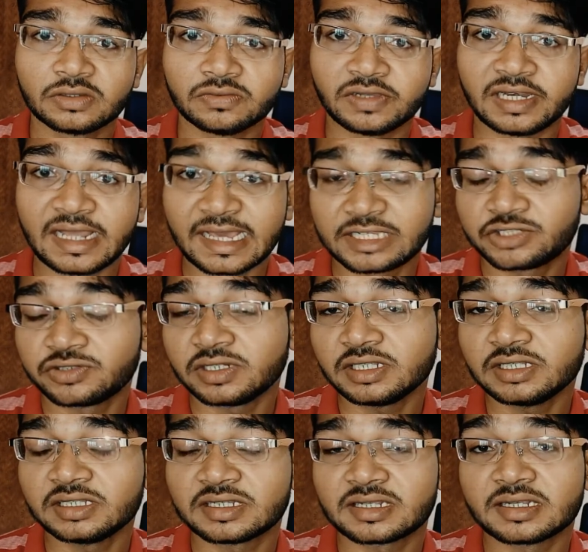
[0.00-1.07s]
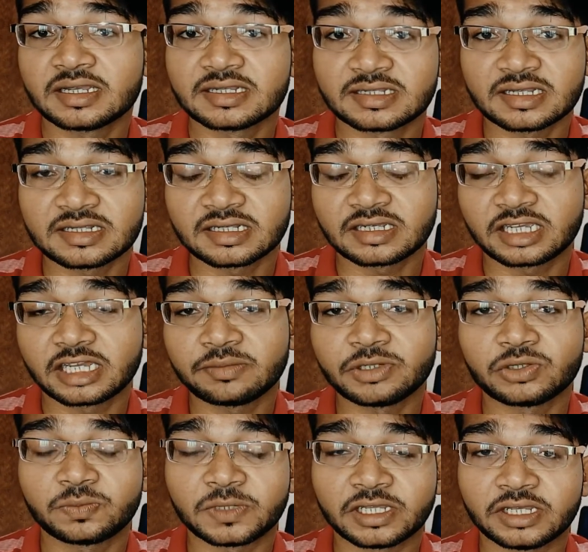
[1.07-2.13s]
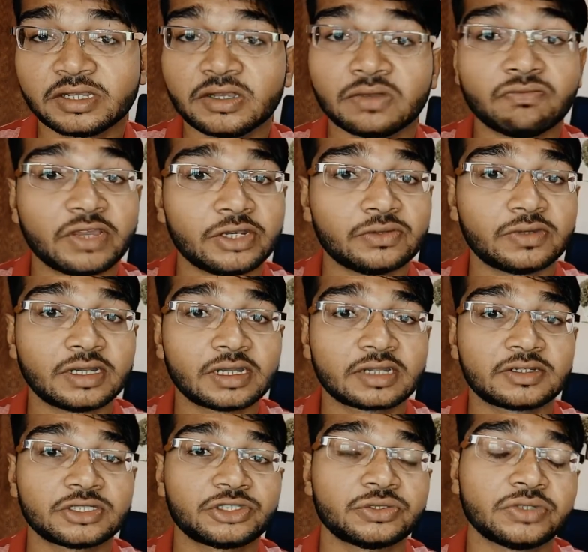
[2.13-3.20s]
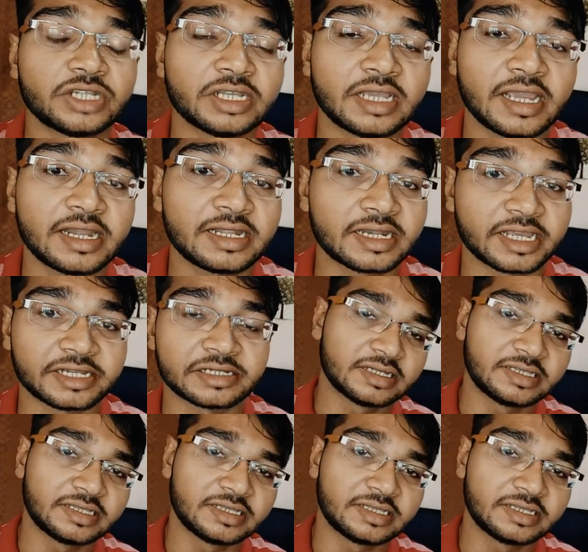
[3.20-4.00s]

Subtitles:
Well, actually this sensor came into play when you are shooting at night.